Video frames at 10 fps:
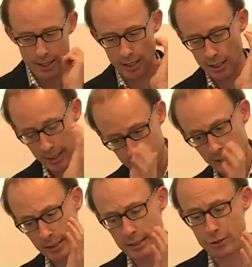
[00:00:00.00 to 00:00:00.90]

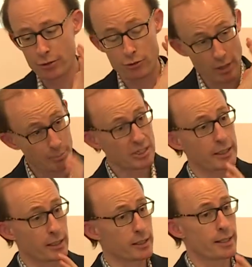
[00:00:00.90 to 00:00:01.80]
Hassan de Tiro drummed
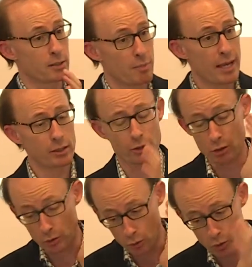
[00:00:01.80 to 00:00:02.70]
it into his men,
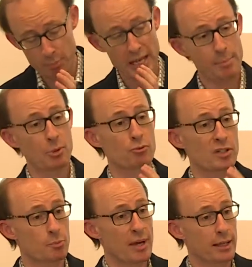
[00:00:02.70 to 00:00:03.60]
good people
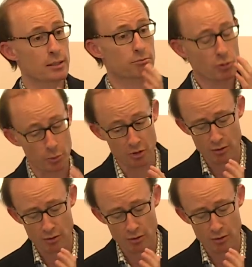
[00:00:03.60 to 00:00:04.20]
respect human